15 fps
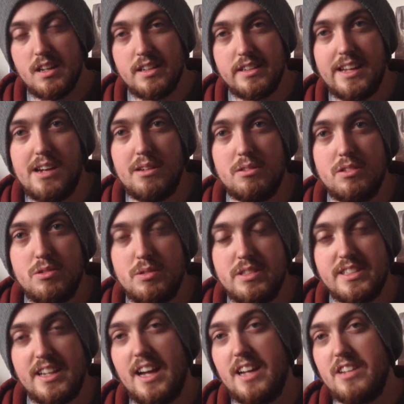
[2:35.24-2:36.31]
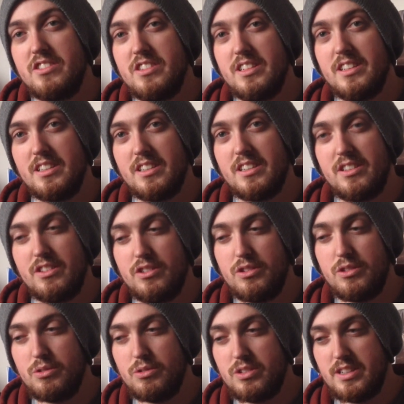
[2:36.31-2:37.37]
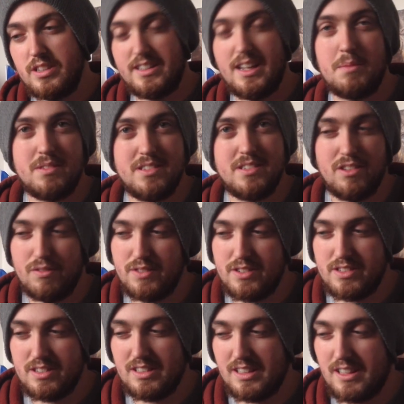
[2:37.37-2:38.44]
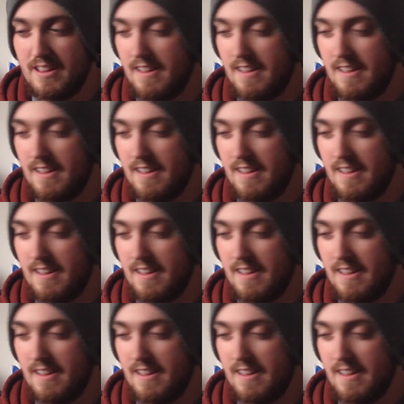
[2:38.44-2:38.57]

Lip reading: Now, to attach it, you use the adapters, obviously.